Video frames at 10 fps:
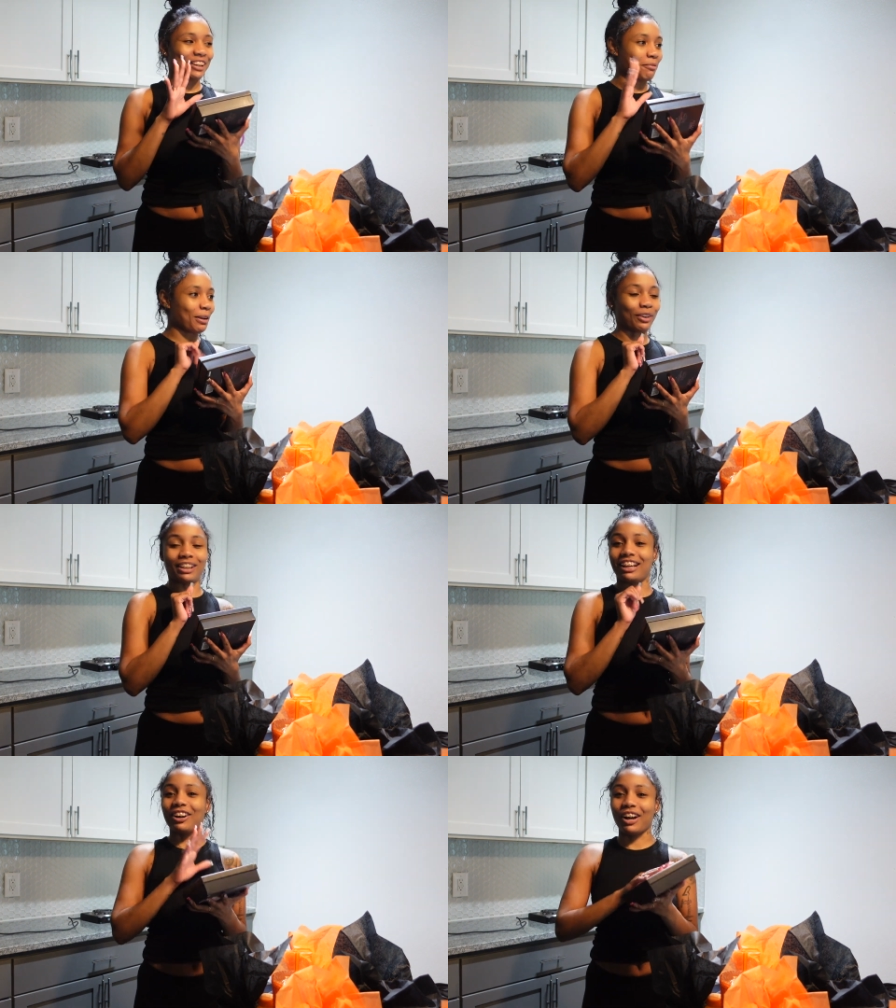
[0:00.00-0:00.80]
the
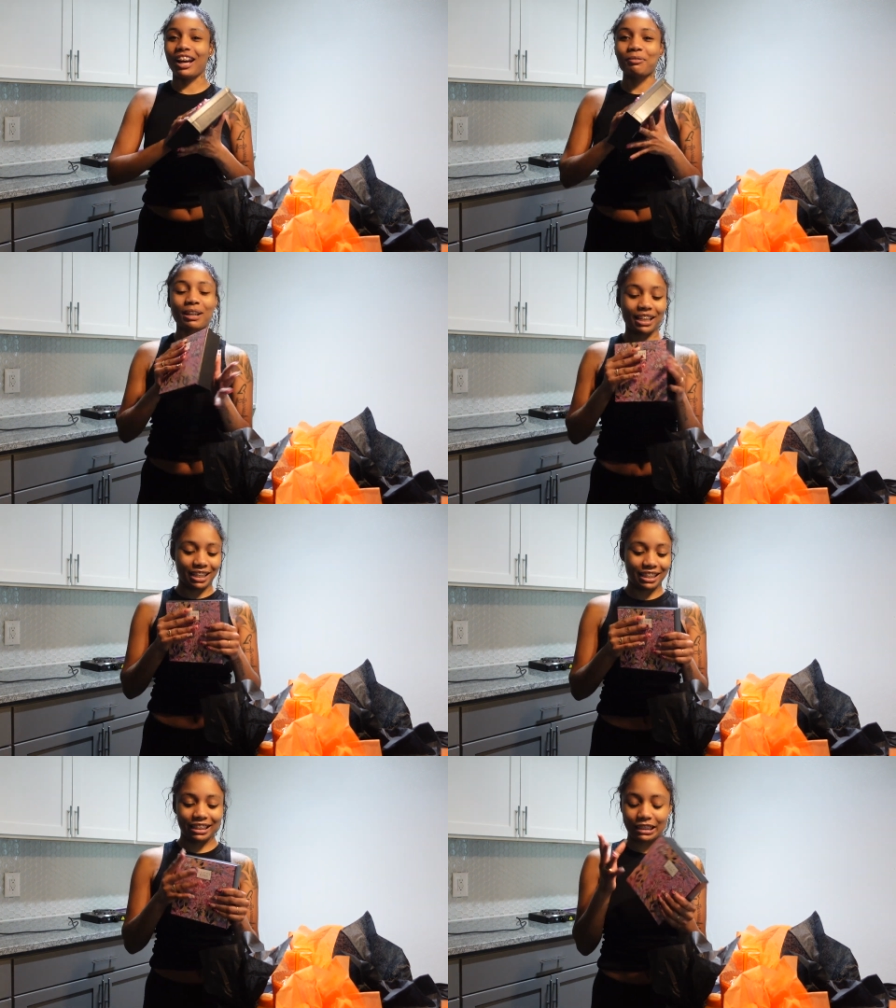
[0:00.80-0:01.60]
period, okay?
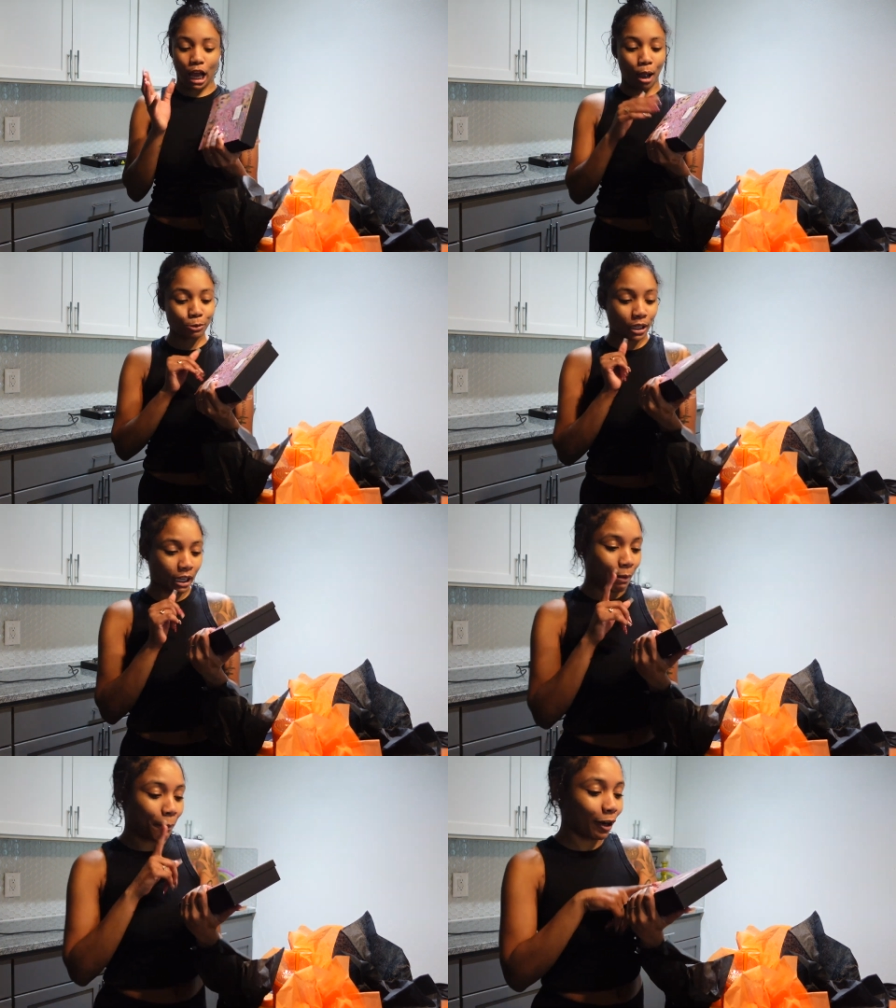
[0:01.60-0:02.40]
Because I'm trying to
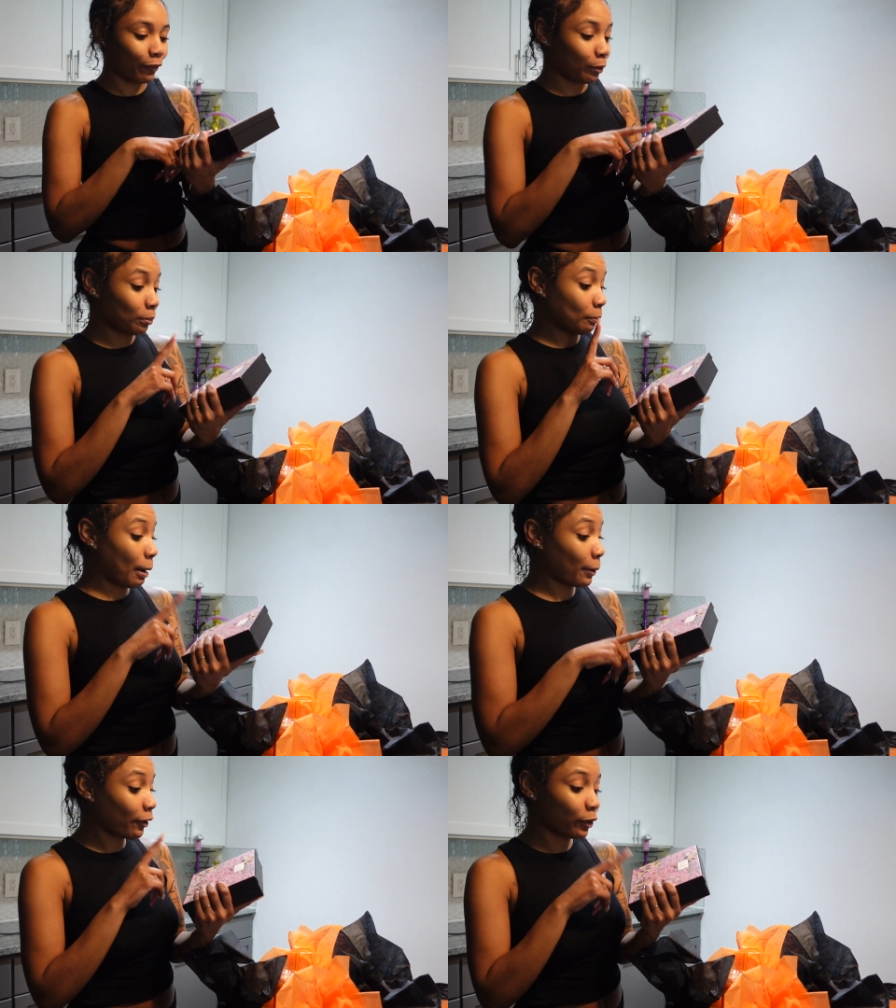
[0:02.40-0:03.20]
get my perfume my
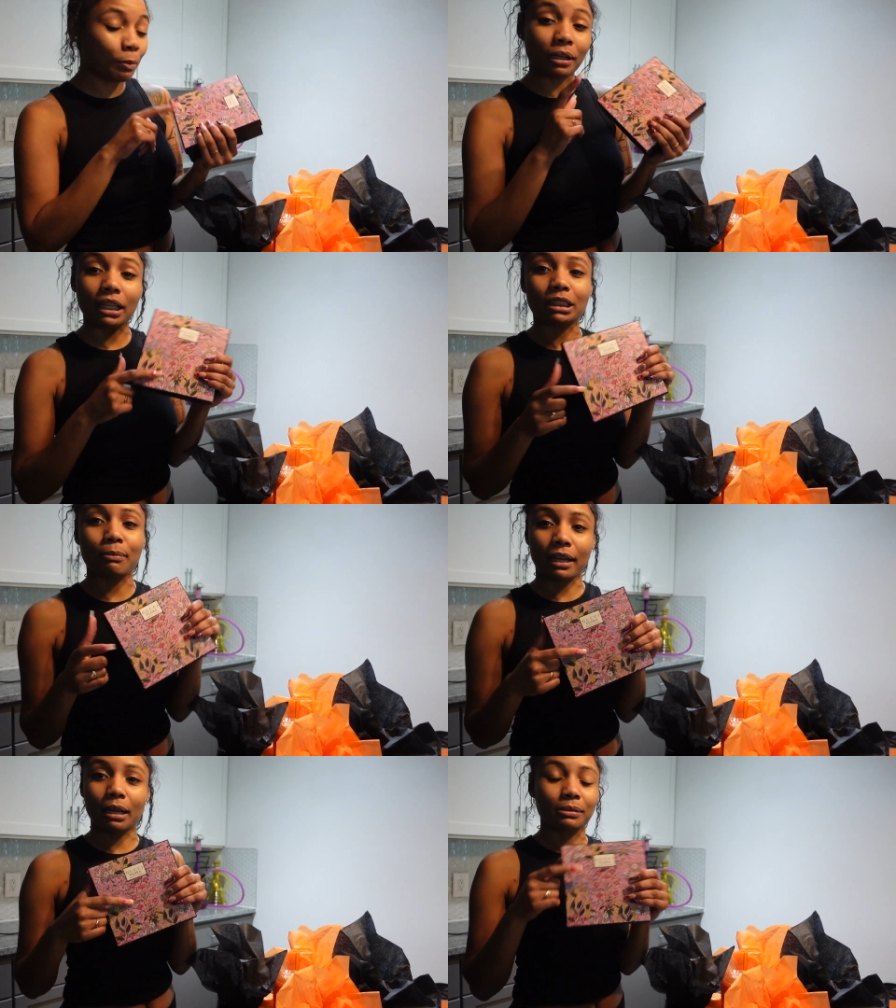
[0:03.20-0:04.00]
perfume collection
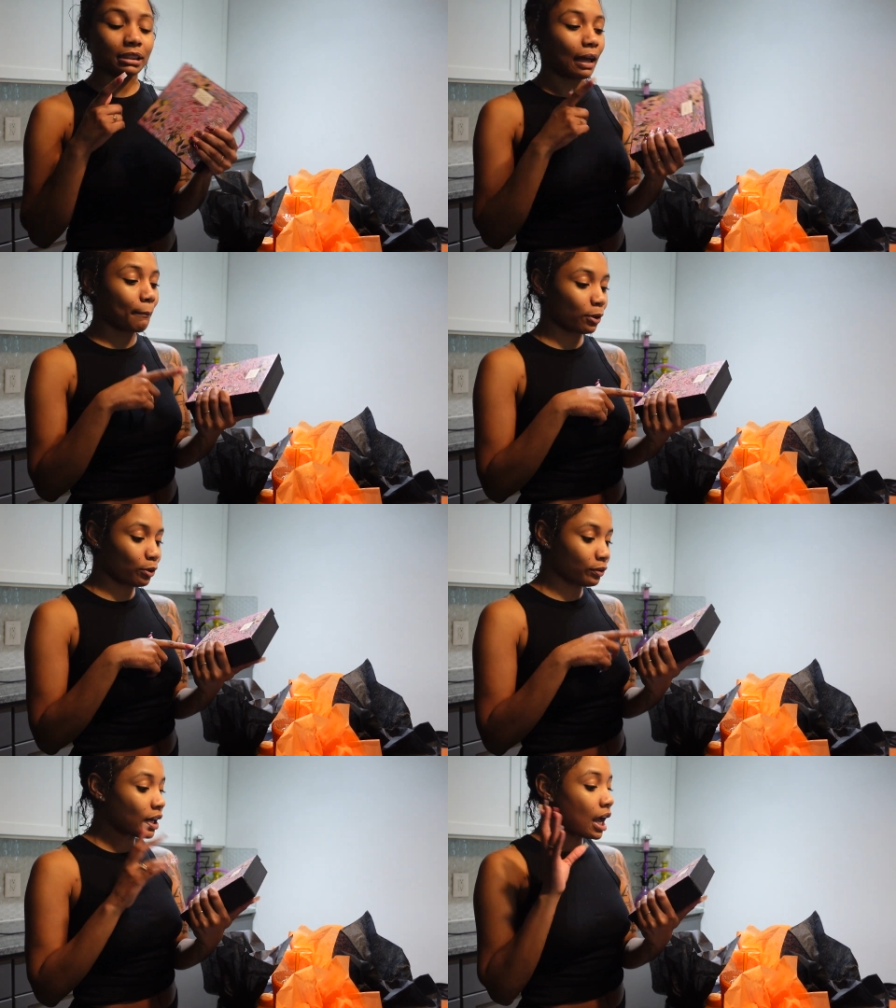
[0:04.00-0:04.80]
back up since I
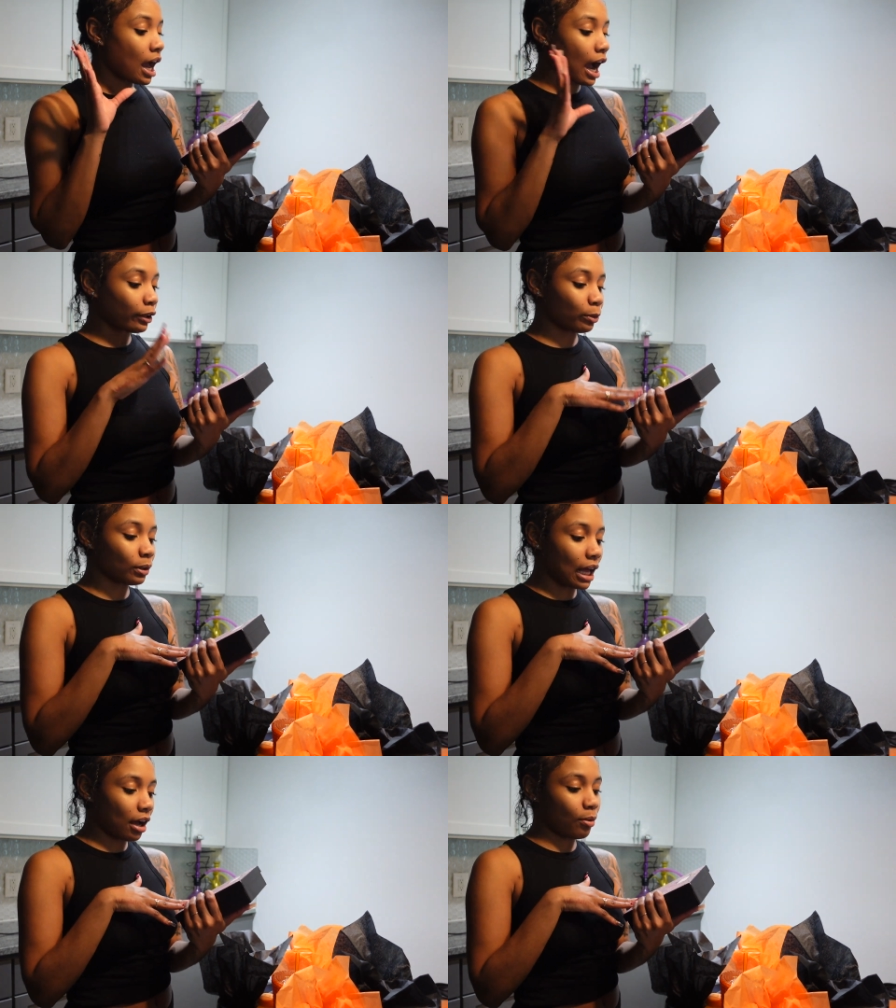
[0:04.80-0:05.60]
moved. I threw a
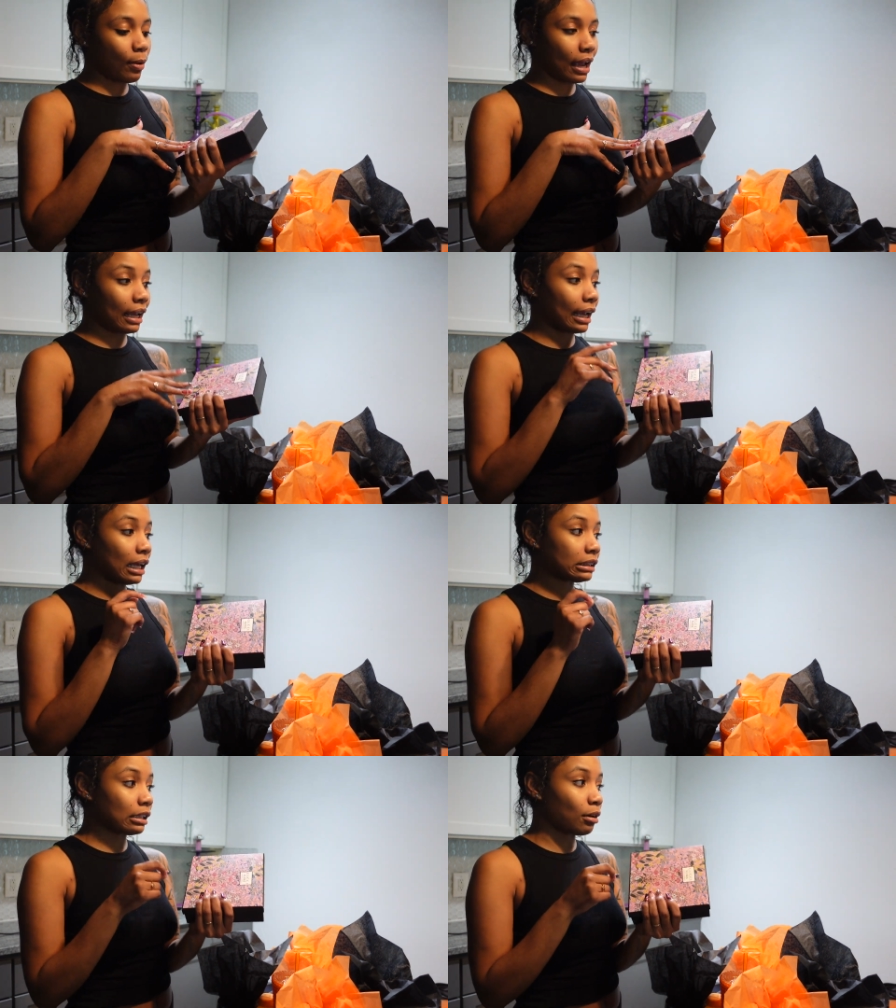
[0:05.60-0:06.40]
lot away
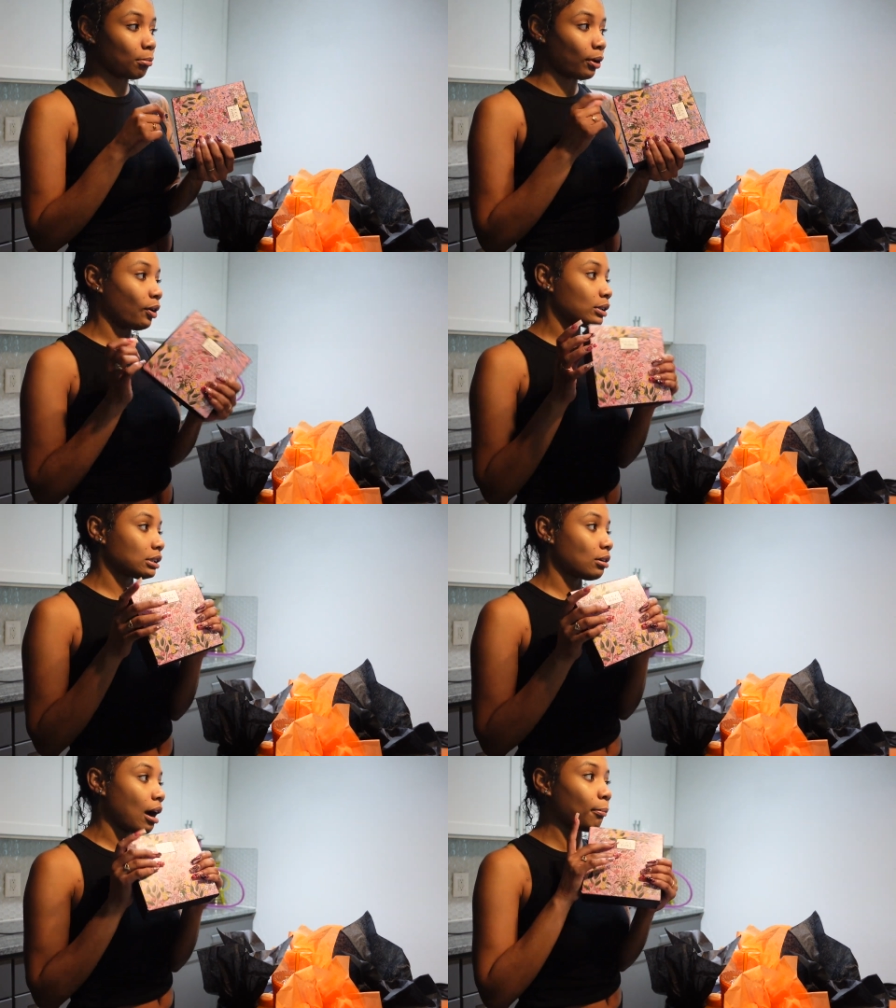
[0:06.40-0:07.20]
and some broke,
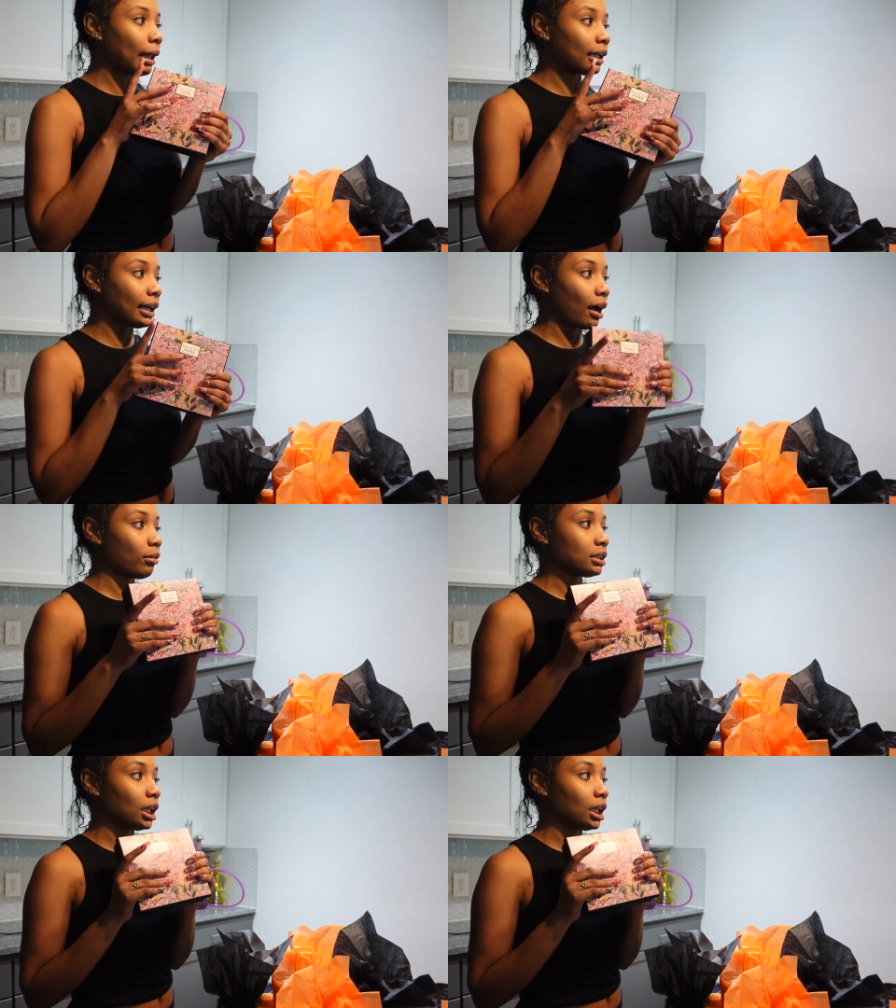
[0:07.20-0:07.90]
so I'm like down to